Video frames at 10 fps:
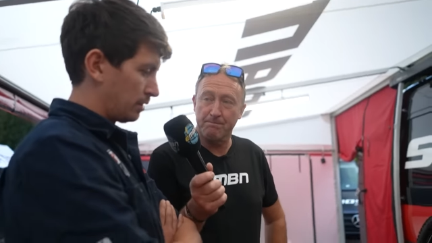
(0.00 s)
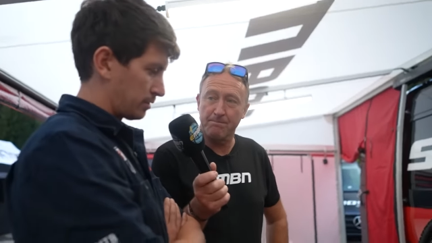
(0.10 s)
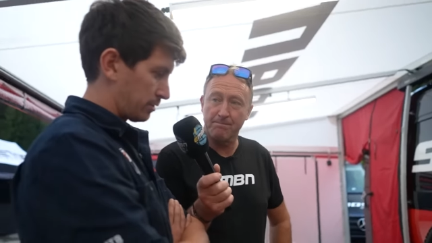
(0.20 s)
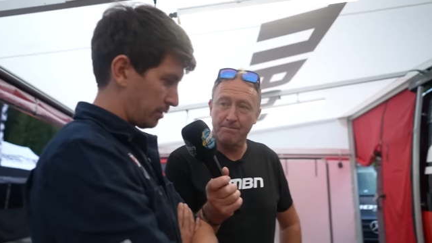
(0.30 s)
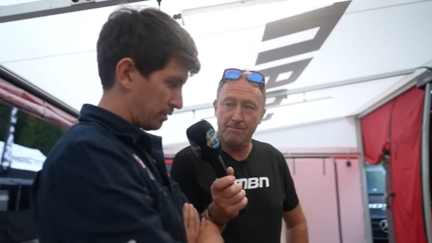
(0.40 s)

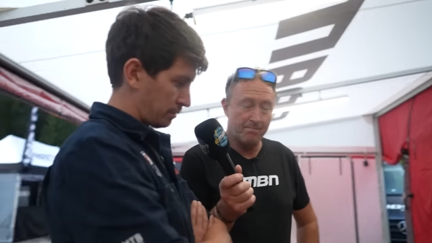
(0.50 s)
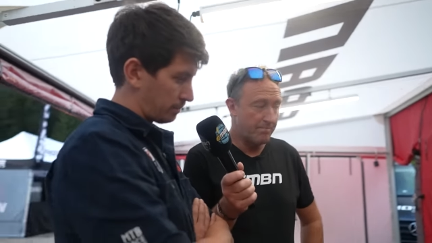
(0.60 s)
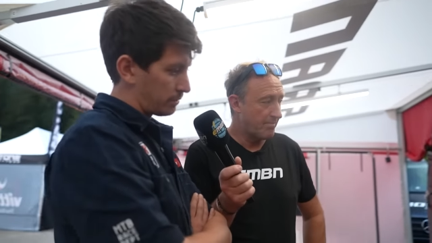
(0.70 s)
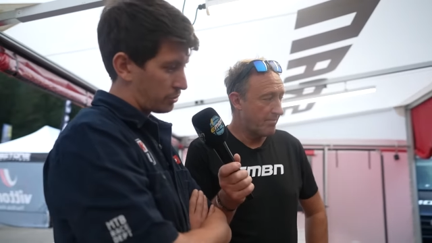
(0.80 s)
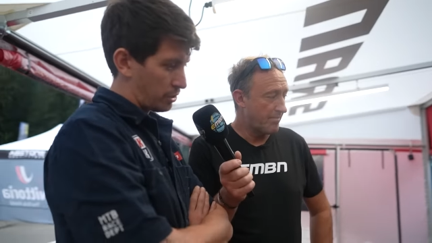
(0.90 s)
Speaker 1: So
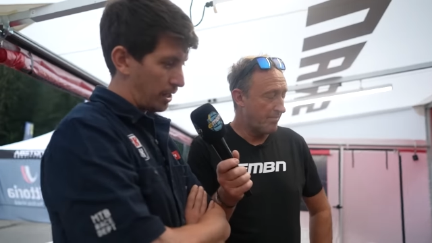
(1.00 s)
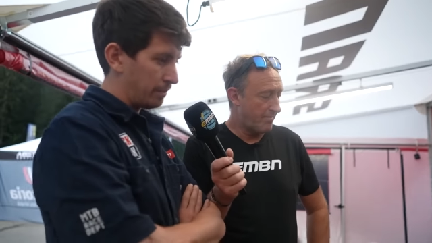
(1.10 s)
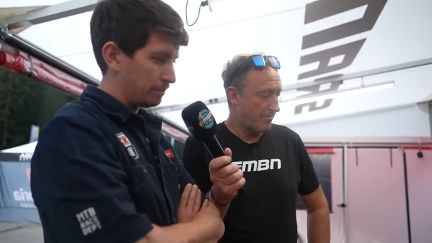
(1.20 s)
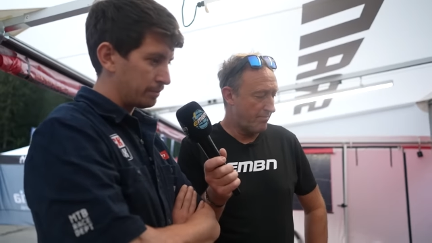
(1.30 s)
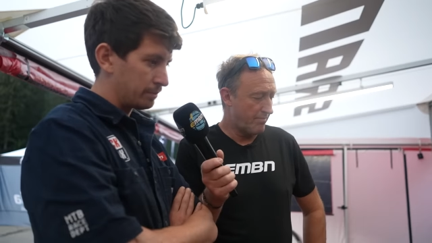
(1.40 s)

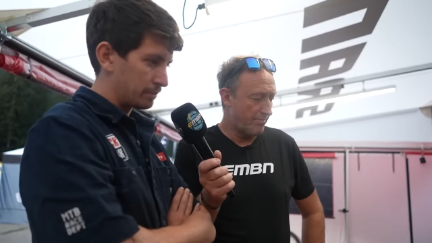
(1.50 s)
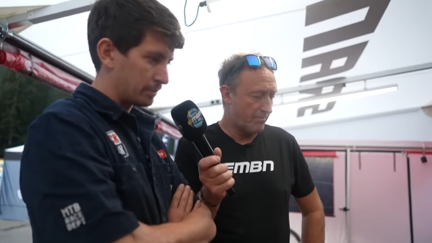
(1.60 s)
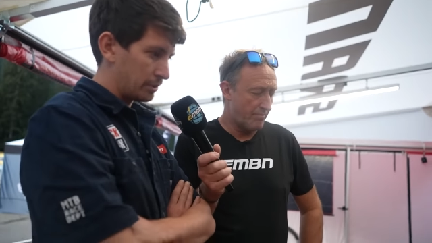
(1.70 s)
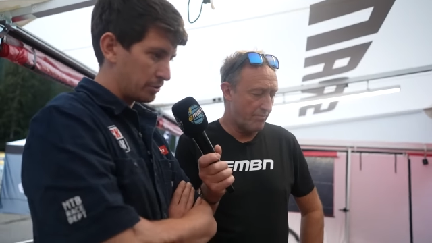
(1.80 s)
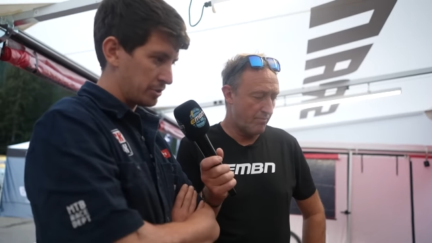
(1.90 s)
SRAM
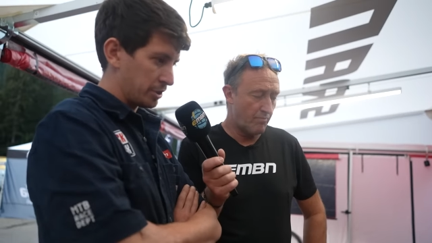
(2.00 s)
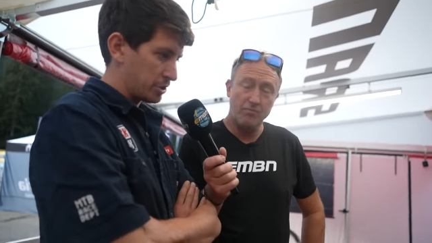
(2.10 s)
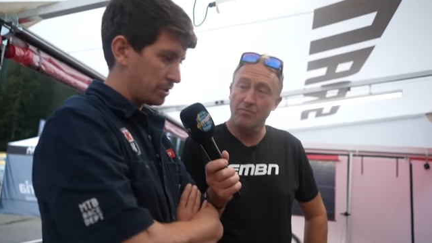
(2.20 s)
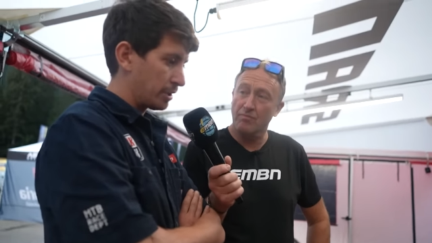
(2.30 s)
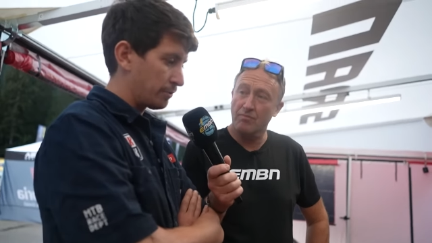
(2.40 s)
and
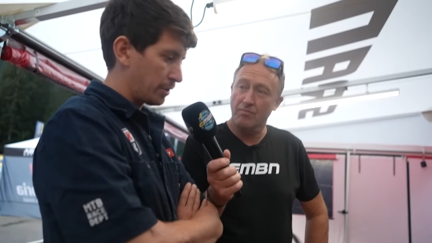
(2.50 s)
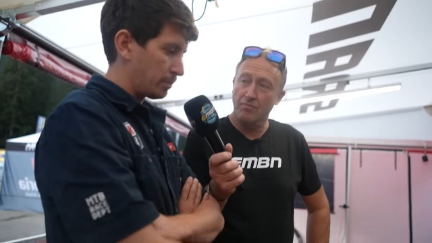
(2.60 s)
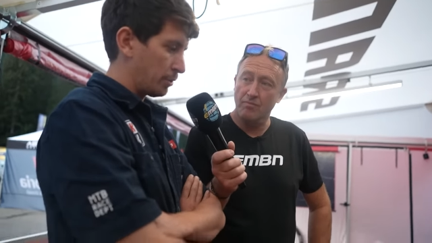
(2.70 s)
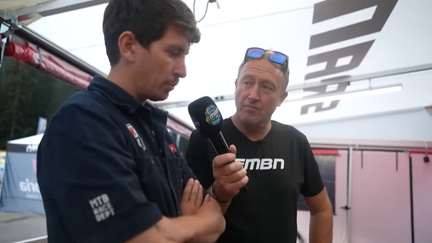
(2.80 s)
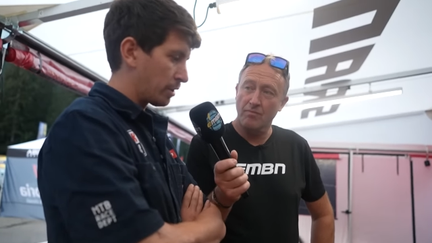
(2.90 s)
Transition did a fair
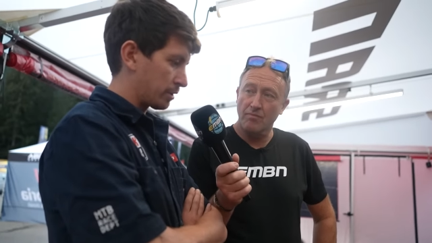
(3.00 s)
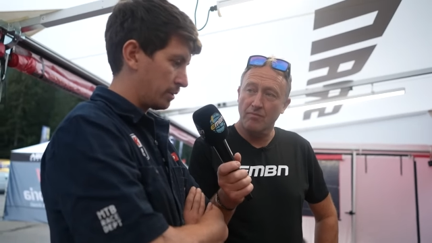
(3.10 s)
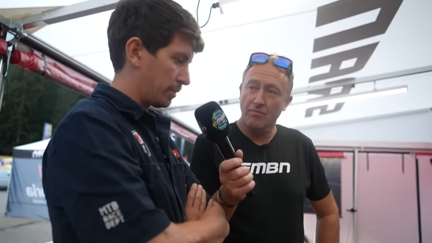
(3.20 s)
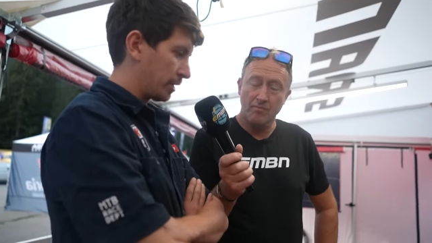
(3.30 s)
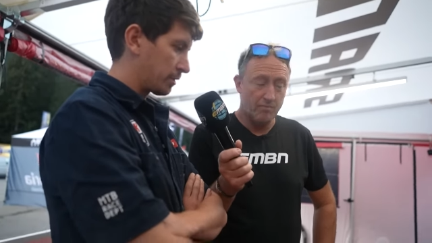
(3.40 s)
amount of work in
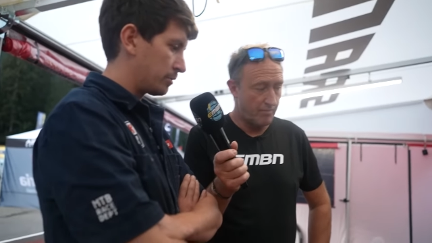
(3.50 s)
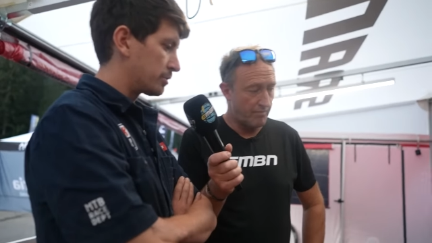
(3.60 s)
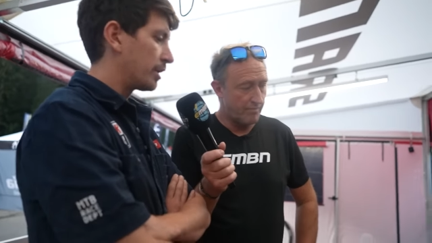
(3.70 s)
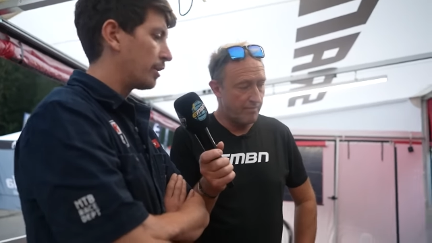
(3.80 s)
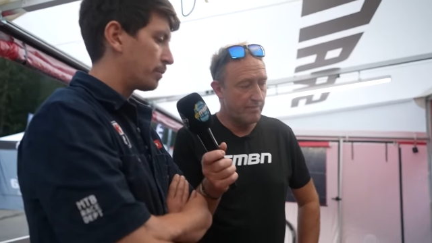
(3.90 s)
the background
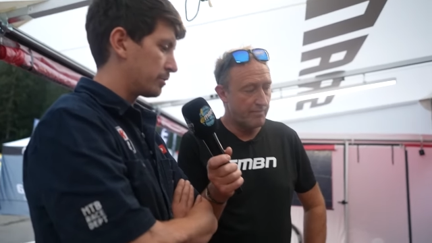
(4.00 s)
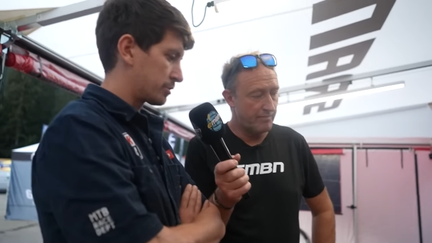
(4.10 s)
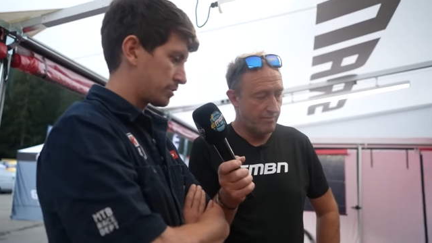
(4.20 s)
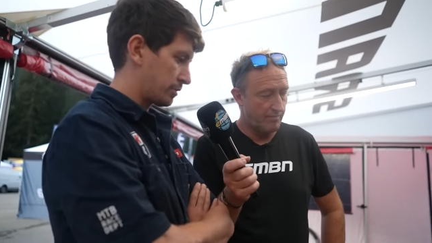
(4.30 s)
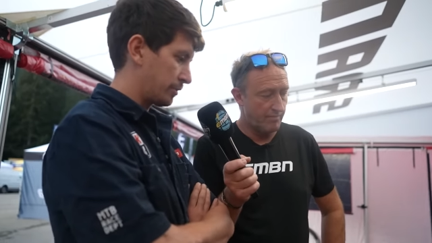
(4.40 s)
to help
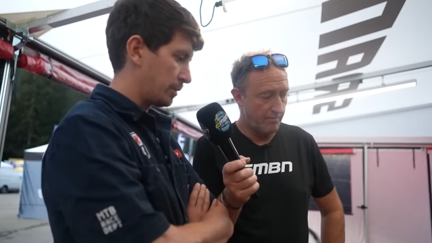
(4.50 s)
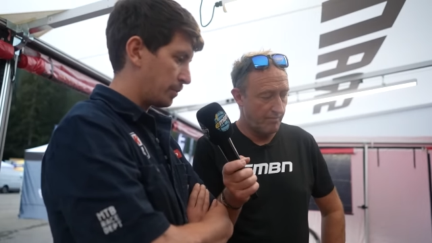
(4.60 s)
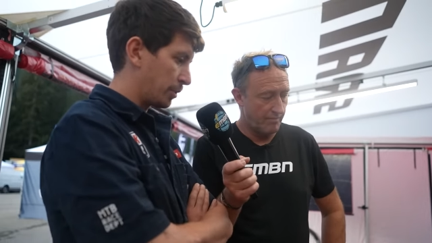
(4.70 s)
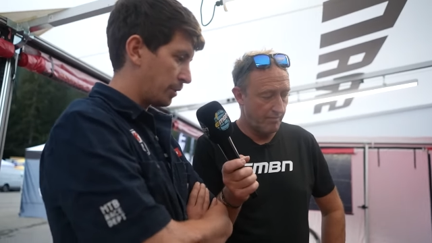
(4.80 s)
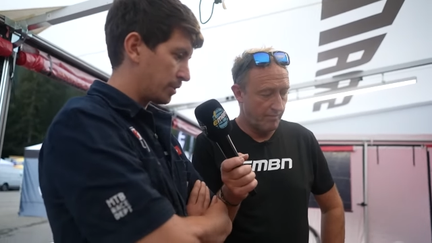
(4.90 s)
us develop
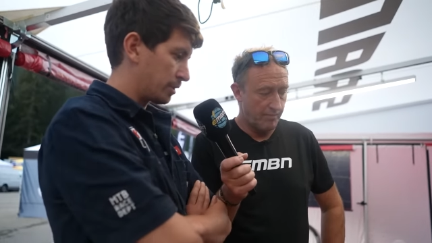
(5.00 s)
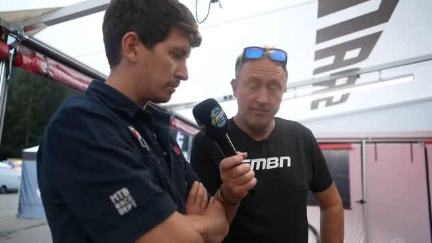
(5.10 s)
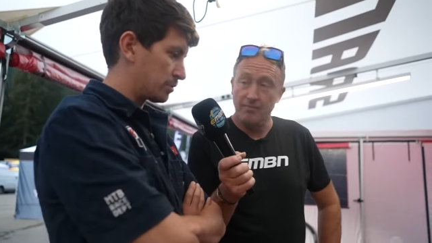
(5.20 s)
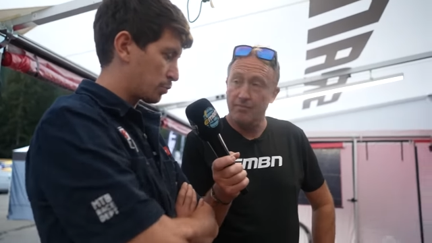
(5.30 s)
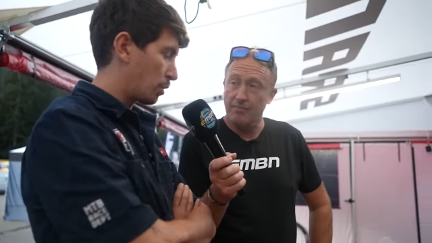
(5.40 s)
a way we
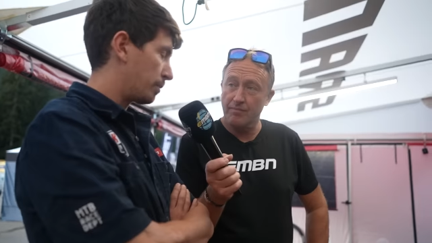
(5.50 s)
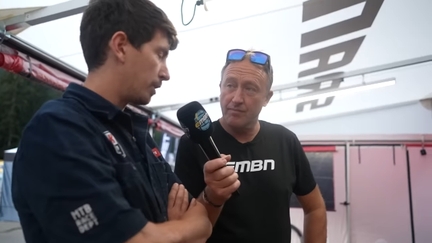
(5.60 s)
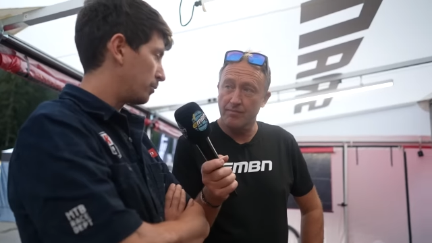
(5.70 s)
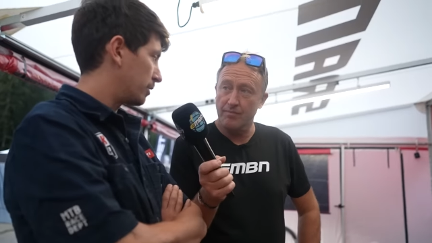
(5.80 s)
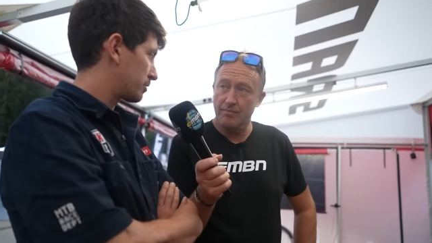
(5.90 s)
can swap it
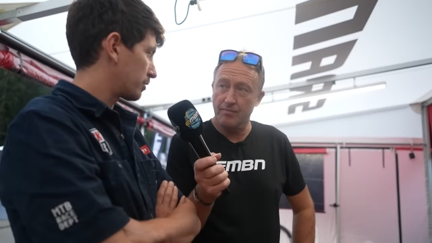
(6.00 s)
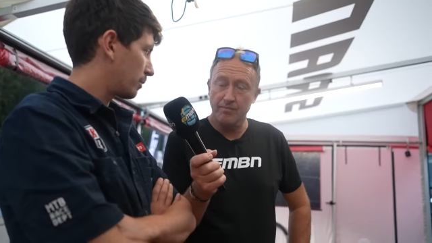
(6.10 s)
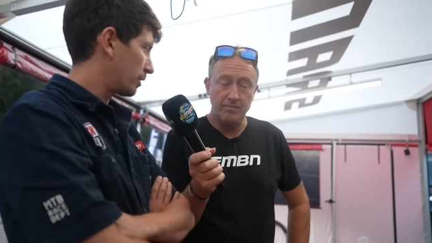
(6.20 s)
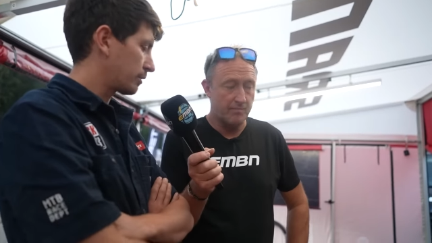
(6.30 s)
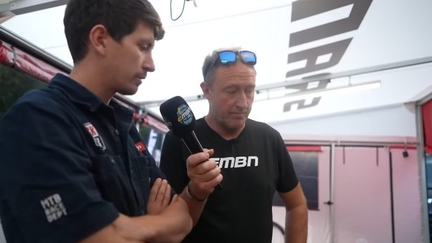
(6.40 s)
out nice and
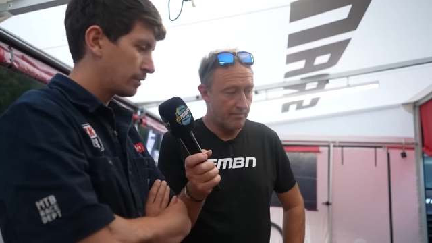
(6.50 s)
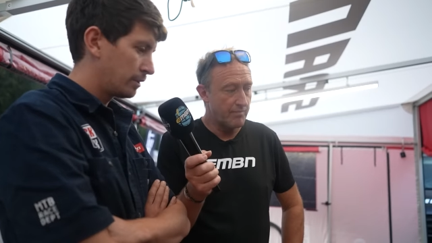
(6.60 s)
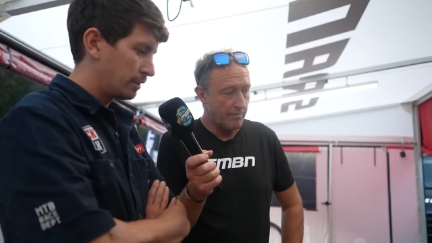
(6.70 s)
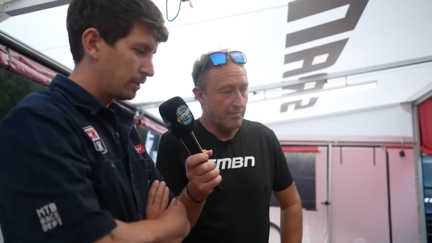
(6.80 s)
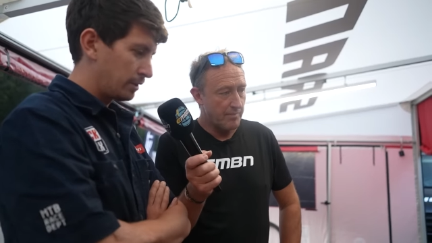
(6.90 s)
quick.
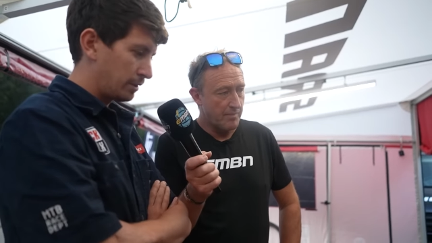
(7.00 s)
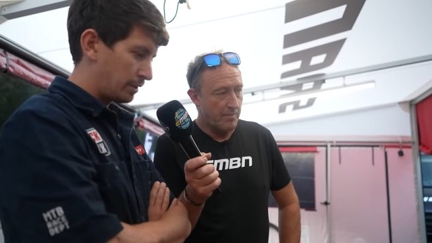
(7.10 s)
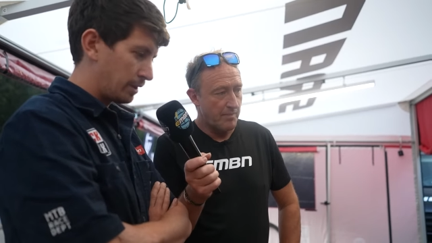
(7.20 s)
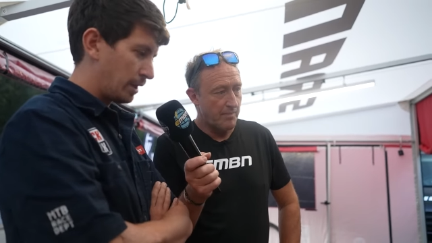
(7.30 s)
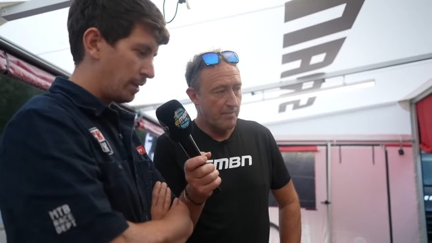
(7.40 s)

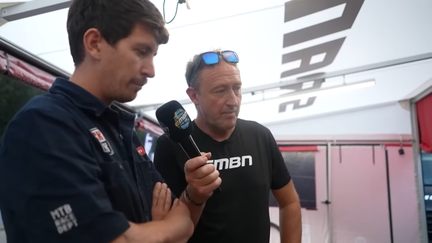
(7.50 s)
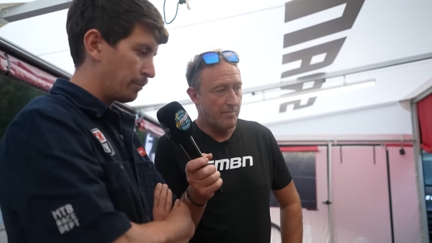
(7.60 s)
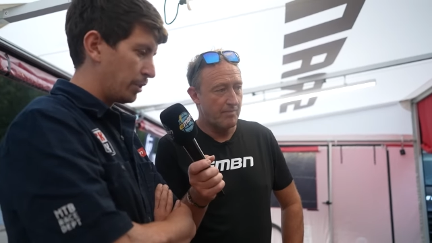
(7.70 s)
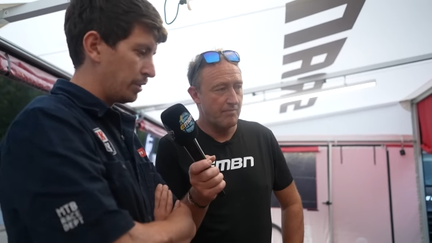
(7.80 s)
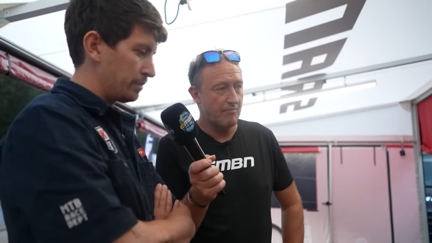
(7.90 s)
Um,
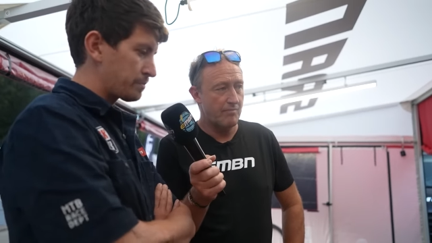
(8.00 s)
but